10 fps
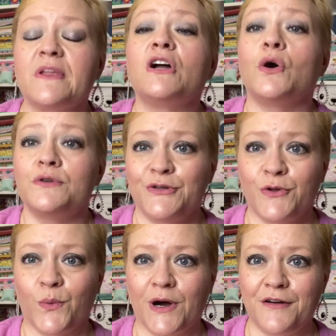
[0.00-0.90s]
go to
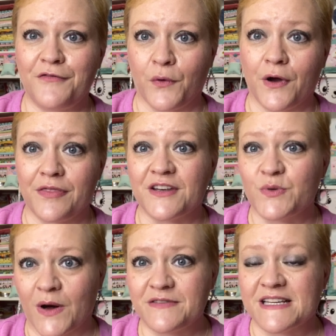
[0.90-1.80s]
the one for the
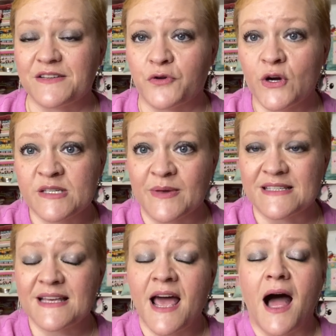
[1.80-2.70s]
12 days of Christmas.